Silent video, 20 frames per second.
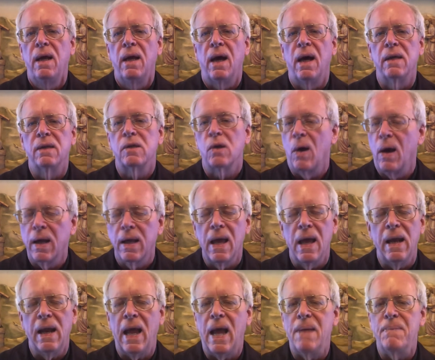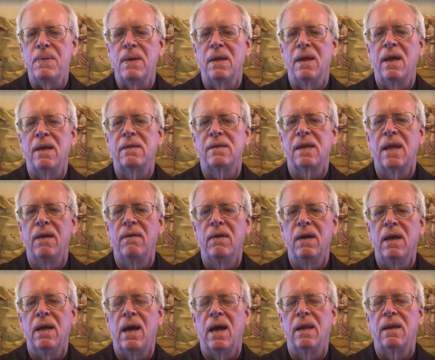So again, happy
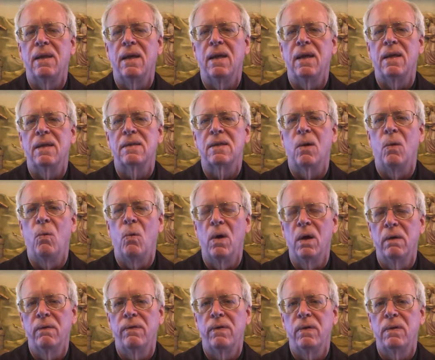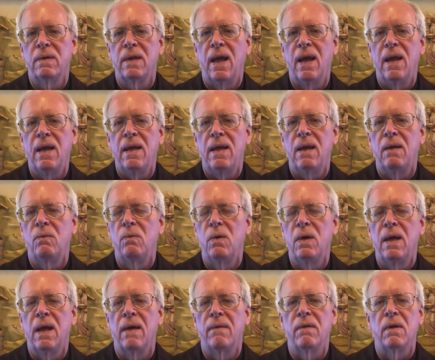Thanksgiving. I think it's a wonderful day, and we
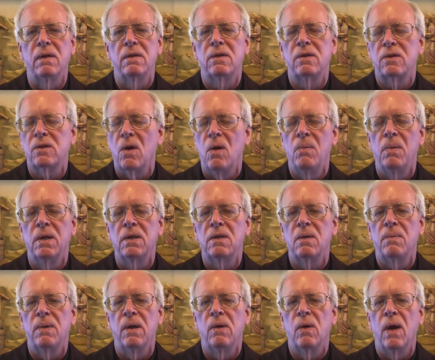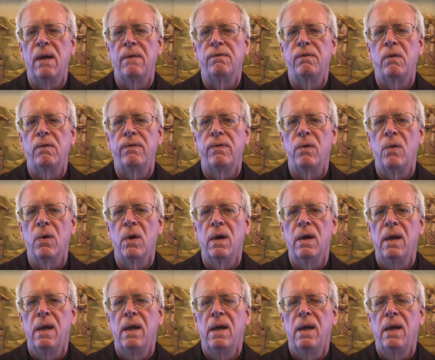have so much to be grateful for.